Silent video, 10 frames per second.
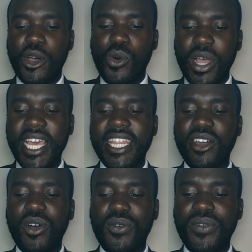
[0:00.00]
where the
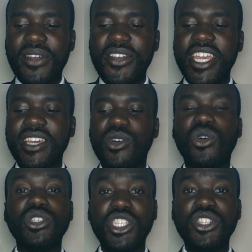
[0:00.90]
offeree
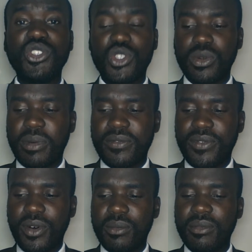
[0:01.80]
continues to
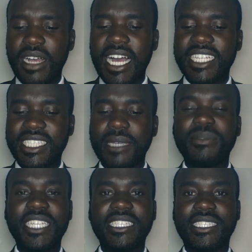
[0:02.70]
perform
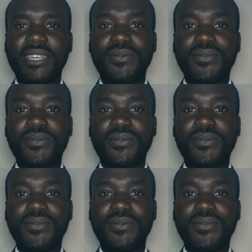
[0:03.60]
acceptance.